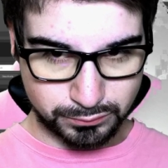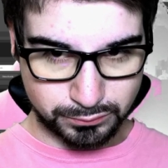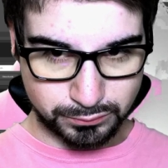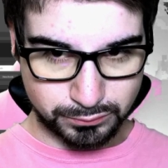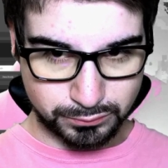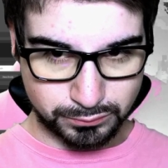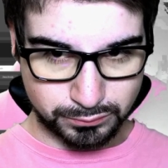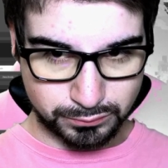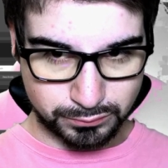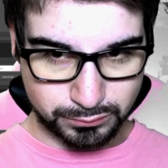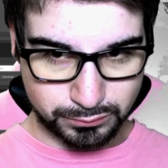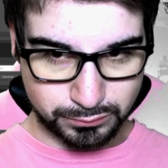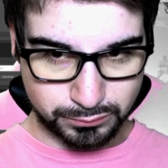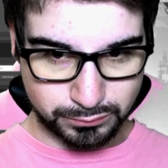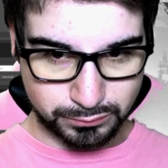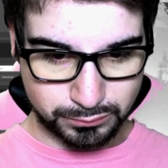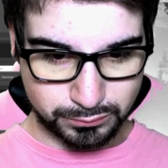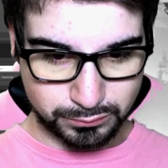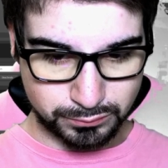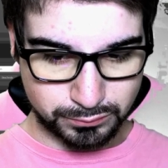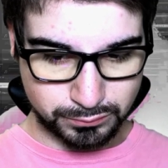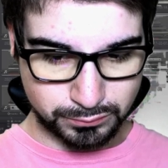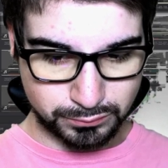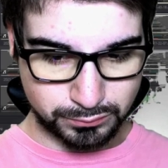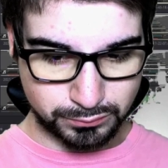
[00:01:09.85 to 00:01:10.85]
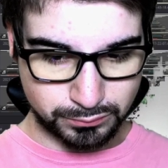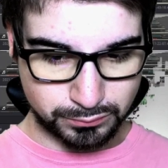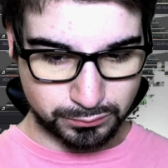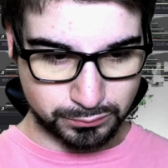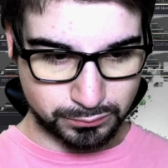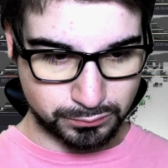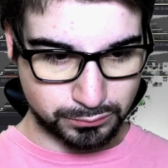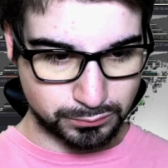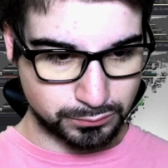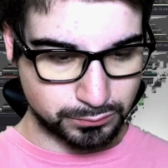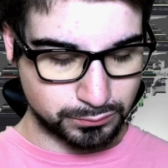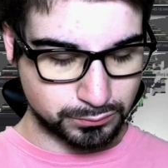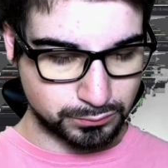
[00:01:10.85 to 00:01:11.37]

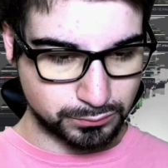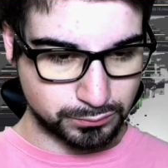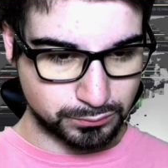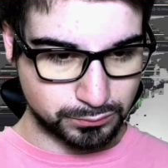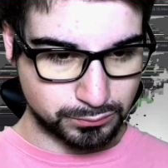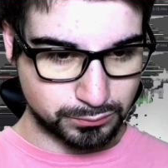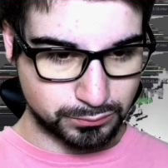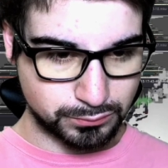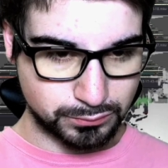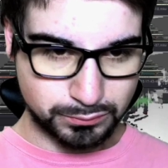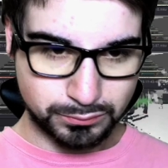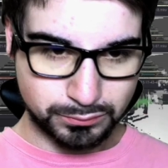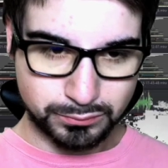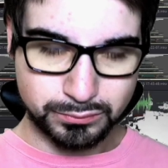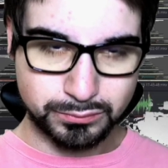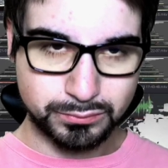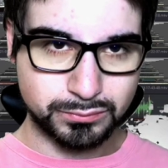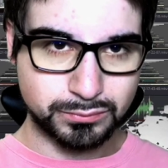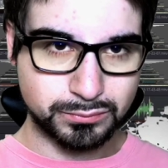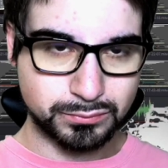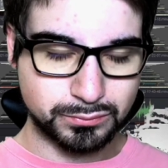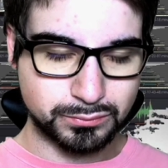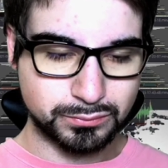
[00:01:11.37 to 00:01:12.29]
(no one is talking)